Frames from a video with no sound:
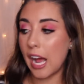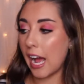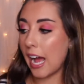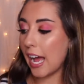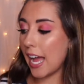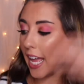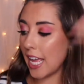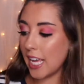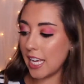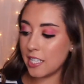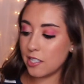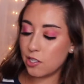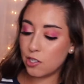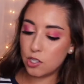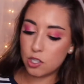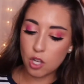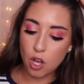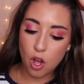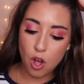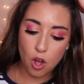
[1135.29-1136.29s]
I
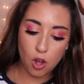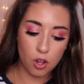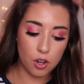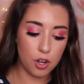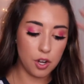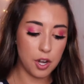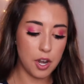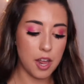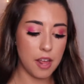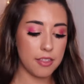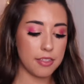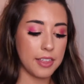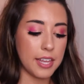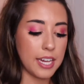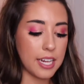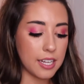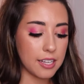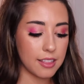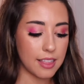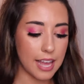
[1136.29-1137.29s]
saw
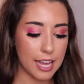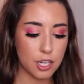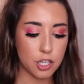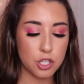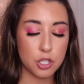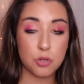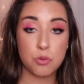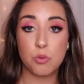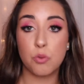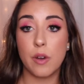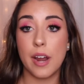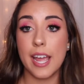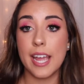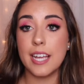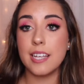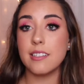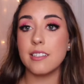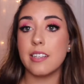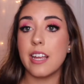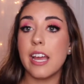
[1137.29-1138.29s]
nothing that just
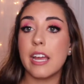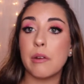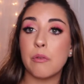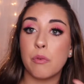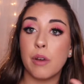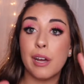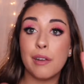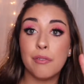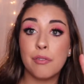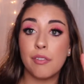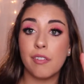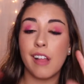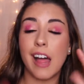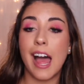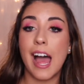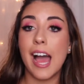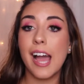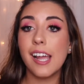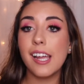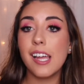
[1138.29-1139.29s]
raised a red
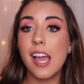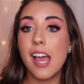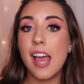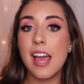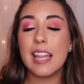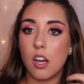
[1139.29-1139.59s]
flag.